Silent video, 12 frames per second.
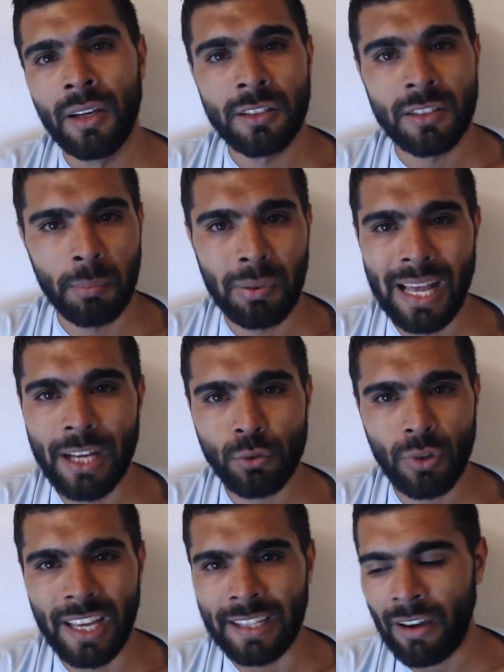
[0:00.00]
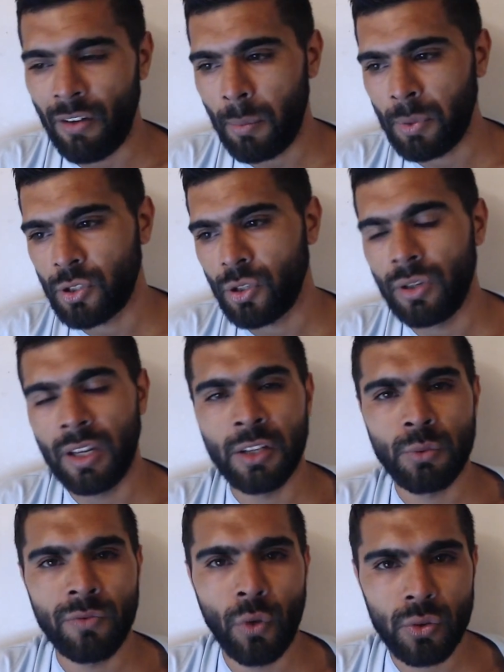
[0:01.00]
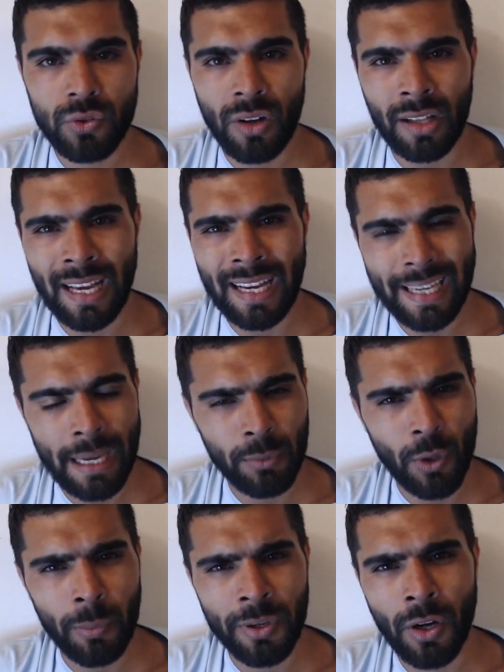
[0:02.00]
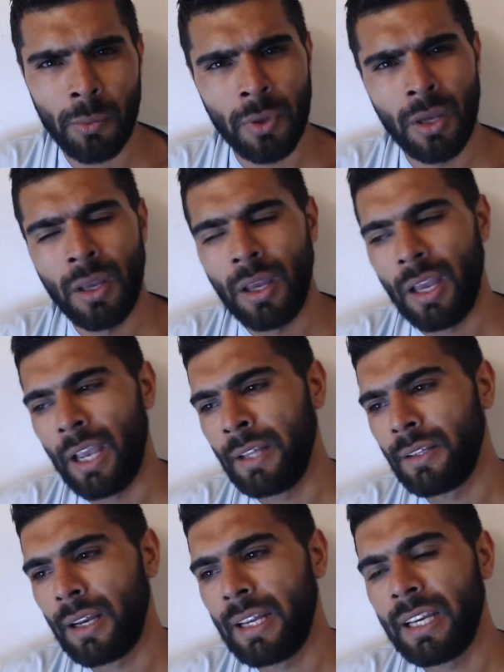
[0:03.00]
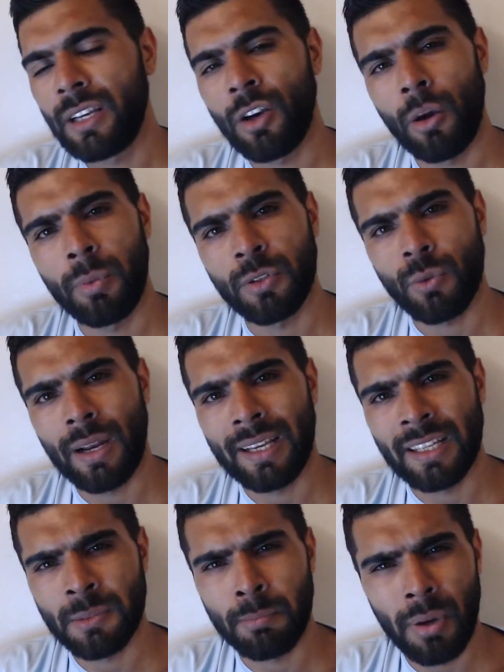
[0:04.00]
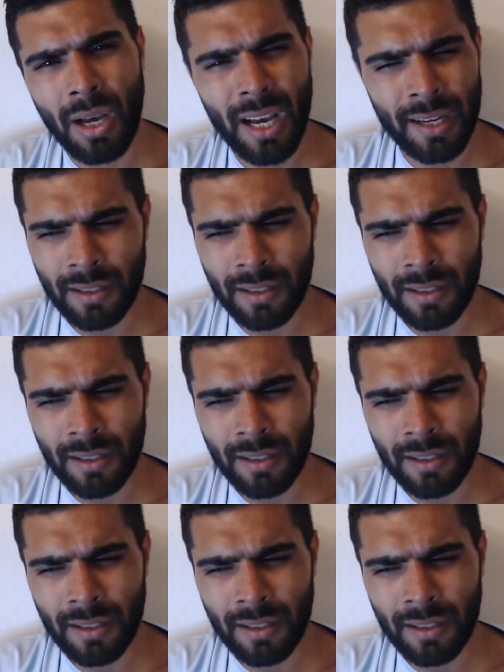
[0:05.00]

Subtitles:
So players will get their opportunities. We've also got that game coming up in the League Cup as well against Burton.